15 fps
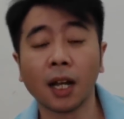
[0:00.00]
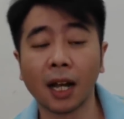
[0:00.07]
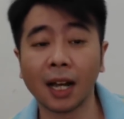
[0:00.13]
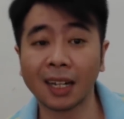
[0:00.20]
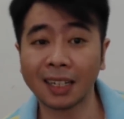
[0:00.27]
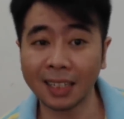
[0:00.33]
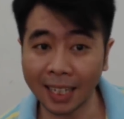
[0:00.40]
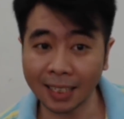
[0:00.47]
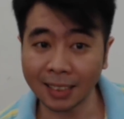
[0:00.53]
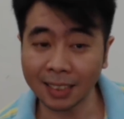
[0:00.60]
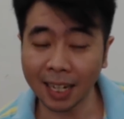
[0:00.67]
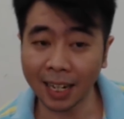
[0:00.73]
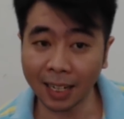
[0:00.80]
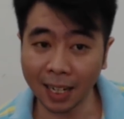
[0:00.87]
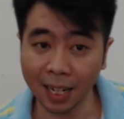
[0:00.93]
Unless
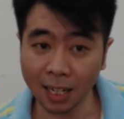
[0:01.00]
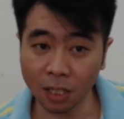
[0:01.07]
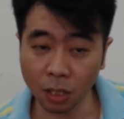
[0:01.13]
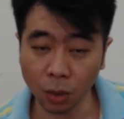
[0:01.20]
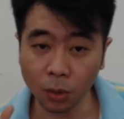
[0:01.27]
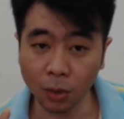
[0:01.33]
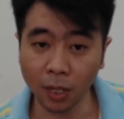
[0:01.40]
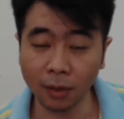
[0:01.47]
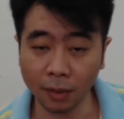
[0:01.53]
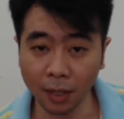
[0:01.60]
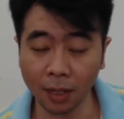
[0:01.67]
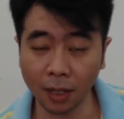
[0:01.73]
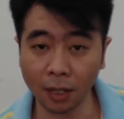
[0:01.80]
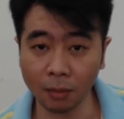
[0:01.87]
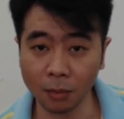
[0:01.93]
I got two
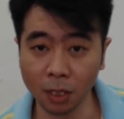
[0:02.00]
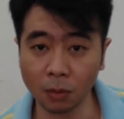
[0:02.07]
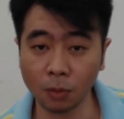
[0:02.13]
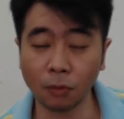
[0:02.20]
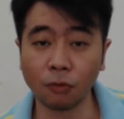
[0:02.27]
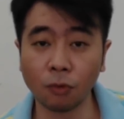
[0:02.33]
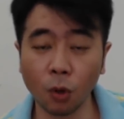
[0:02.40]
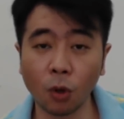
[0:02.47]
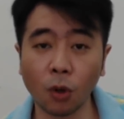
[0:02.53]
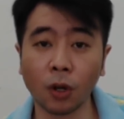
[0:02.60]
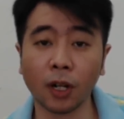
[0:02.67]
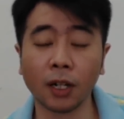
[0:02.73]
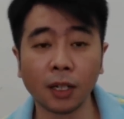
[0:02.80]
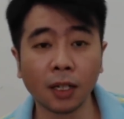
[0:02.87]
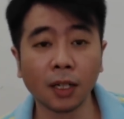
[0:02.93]
Aragamis
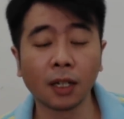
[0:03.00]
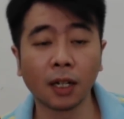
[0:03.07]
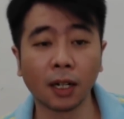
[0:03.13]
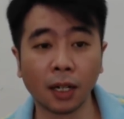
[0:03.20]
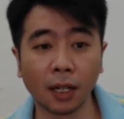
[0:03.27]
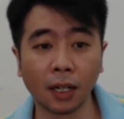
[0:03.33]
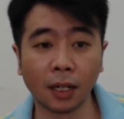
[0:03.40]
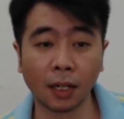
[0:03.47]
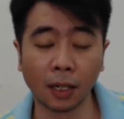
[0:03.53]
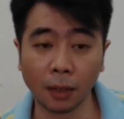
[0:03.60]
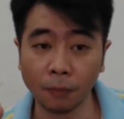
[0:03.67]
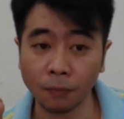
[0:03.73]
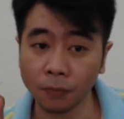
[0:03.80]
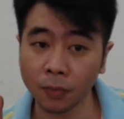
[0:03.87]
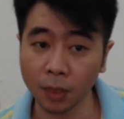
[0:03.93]
before
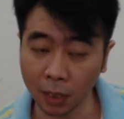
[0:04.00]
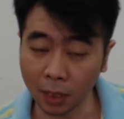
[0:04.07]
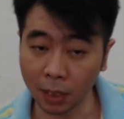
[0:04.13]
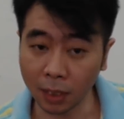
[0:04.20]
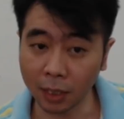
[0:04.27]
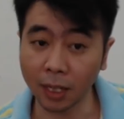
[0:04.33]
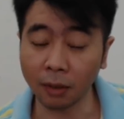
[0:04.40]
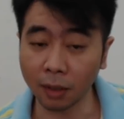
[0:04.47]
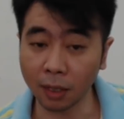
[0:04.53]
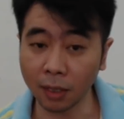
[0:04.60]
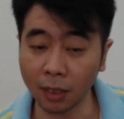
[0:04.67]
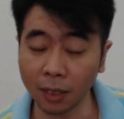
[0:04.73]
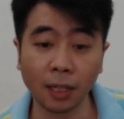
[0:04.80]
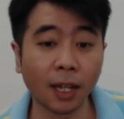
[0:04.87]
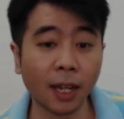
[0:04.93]
uh, the
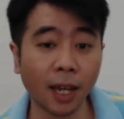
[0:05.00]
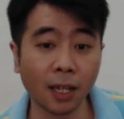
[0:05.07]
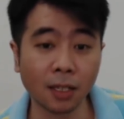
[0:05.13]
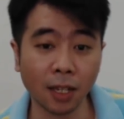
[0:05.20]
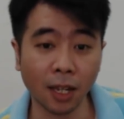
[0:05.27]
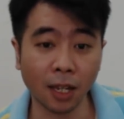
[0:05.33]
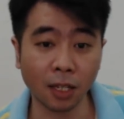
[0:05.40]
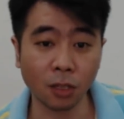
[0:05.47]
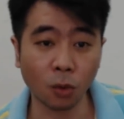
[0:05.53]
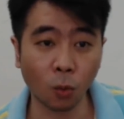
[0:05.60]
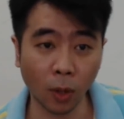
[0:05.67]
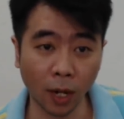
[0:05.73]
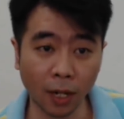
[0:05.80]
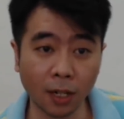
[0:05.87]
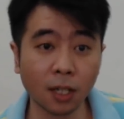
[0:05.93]
guaranteed S S
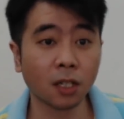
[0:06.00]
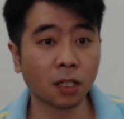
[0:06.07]
one.